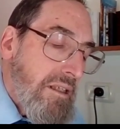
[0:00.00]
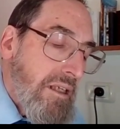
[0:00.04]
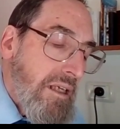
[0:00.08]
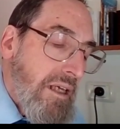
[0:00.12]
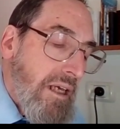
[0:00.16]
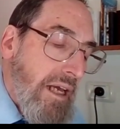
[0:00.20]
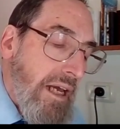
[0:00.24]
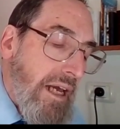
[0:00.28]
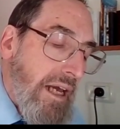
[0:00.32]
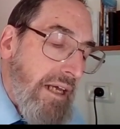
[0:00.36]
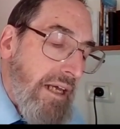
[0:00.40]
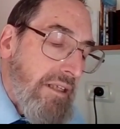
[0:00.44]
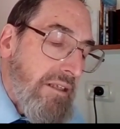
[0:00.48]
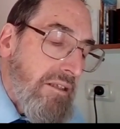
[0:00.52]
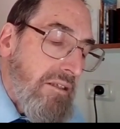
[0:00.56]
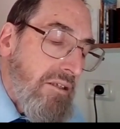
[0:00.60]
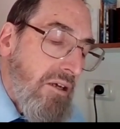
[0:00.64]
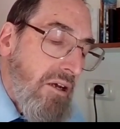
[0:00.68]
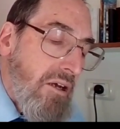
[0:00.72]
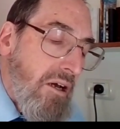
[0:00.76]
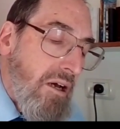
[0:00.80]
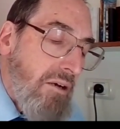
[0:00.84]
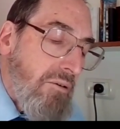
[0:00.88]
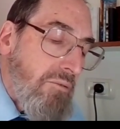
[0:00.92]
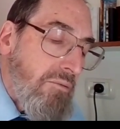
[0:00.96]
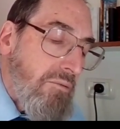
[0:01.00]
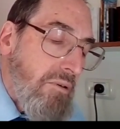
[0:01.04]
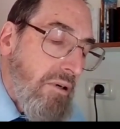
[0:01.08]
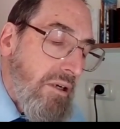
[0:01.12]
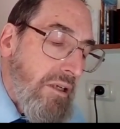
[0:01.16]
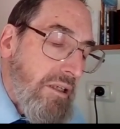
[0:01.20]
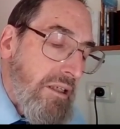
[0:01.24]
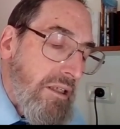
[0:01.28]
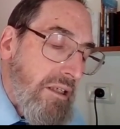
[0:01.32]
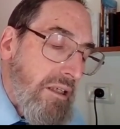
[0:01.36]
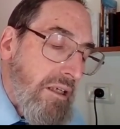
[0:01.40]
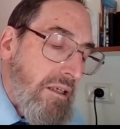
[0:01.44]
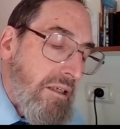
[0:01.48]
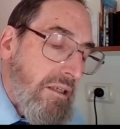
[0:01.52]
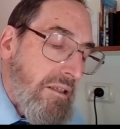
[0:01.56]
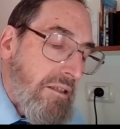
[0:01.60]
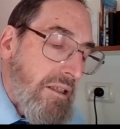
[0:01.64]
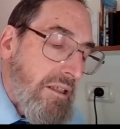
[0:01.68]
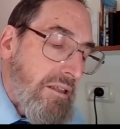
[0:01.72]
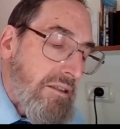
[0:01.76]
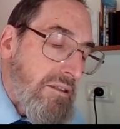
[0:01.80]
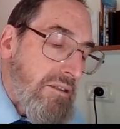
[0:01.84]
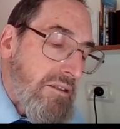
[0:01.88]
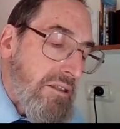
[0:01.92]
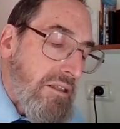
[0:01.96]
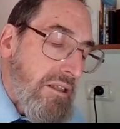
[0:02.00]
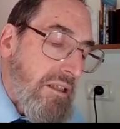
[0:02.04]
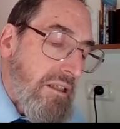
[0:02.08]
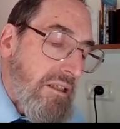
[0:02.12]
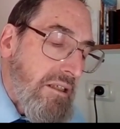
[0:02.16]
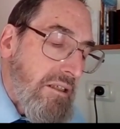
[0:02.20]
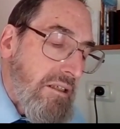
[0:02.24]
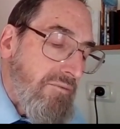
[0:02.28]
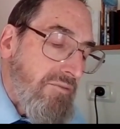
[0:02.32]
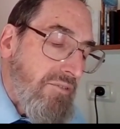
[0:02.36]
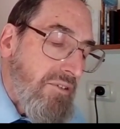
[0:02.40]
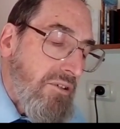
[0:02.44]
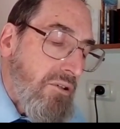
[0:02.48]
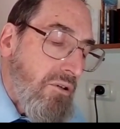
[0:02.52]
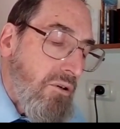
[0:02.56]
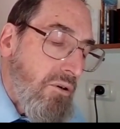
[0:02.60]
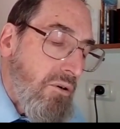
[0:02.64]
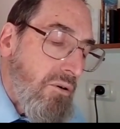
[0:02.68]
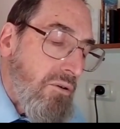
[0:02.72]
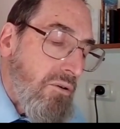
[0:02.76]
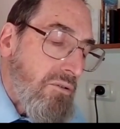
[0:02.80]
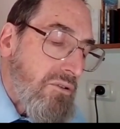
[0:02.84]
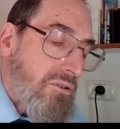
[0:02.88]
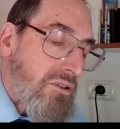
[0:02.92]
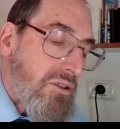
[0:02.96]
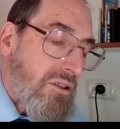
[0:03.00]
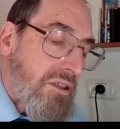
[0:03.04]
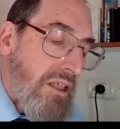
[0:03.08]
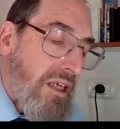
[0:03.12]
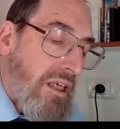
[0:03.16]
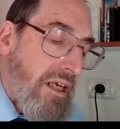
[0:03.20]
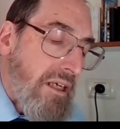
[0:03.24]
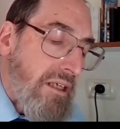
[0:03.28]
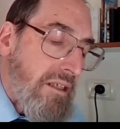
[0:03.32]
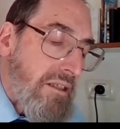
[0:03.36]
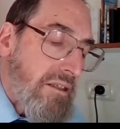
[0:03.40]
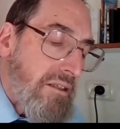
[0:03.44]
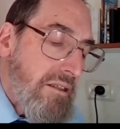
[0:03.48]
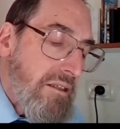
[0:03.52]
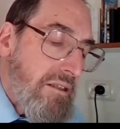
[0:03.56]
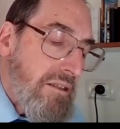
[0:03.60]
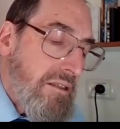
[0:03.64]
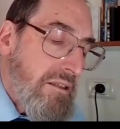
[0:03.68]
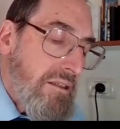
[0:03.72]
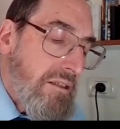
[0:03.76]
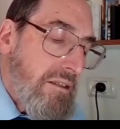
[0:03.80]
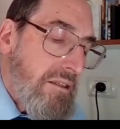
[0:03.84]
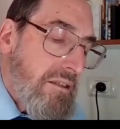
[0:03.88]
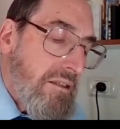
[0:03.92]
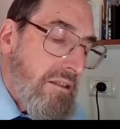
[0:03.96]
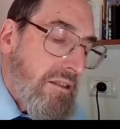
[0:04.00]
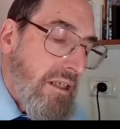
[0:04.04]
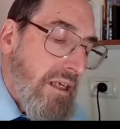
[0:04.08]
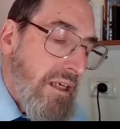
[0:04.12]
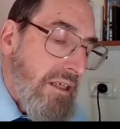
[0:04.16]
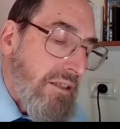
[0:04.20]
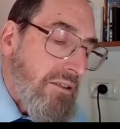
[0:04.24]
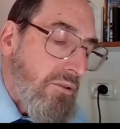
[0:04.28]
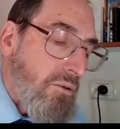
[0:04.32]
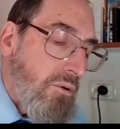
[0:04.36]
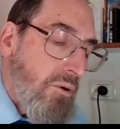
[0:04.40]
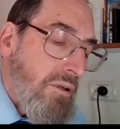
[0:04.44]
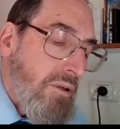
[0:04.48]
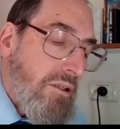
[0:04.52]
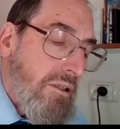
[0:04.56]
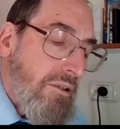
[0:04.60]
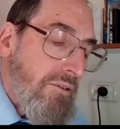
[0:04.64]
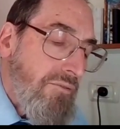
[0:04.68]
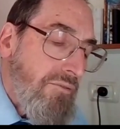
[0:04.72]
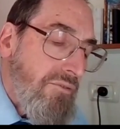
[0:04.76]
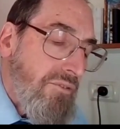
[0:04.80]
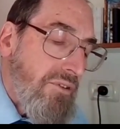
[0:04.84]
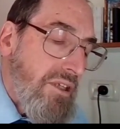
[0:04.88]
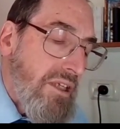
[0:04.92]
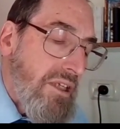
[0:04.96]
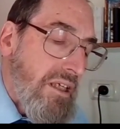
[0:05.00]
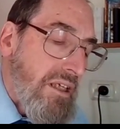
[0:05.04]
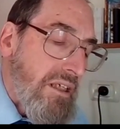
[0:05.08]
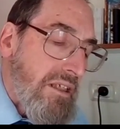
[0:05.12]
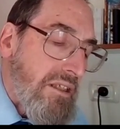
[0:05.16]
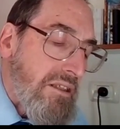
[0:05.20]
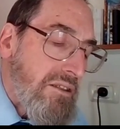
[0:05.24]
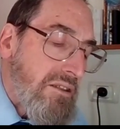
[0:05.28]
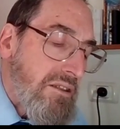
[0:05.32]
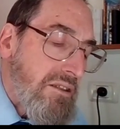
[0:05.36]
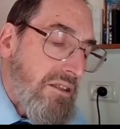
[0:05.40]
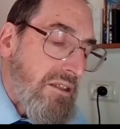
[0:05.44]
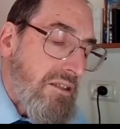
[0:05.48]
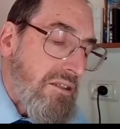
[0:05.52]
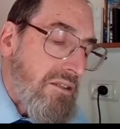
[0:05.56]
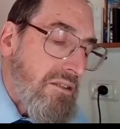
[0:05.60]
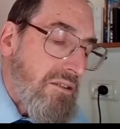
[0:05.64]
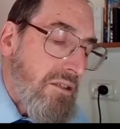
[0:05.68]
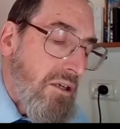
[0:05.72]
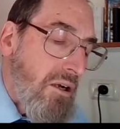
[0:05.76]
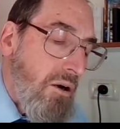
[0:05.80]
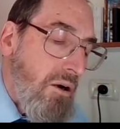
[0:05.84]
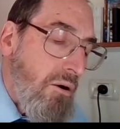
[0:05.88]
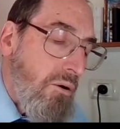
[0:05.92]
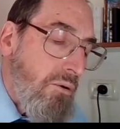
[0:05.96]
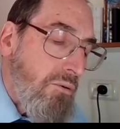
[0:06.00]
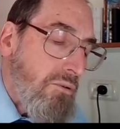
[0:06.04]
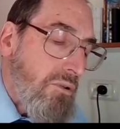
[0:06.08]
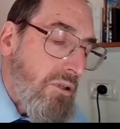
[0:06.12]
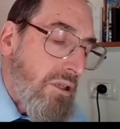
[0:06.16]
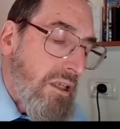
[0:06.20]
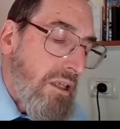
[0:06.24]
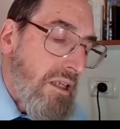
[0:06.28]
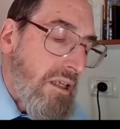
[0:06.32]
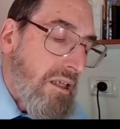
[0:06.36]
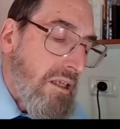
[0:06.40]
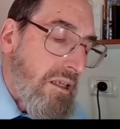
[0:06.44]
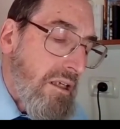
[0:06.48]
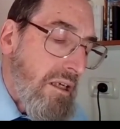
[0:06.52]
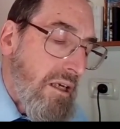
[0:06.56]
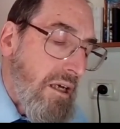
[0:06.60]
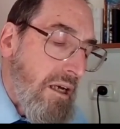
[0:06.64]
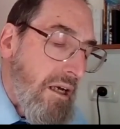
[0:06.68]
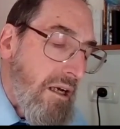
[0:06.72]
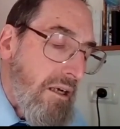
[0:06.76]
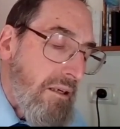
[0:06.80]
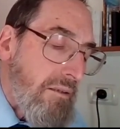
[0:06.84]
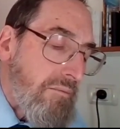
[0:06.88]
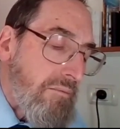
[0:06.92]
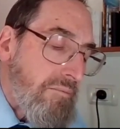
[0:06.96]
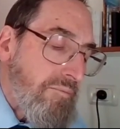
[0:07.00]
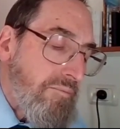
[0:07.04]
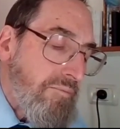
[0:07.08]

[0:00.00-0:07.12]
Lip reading: And let's see, v'chol zeh, and all of this is only I